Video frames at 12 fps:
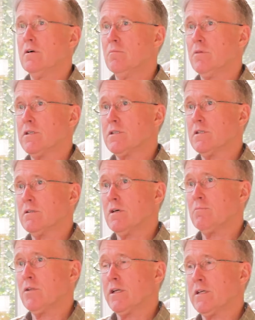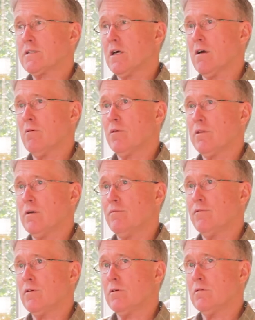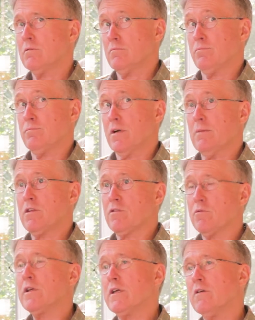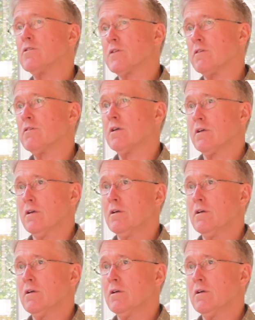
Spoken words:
but I played guitar with them for probably 3 years, I think.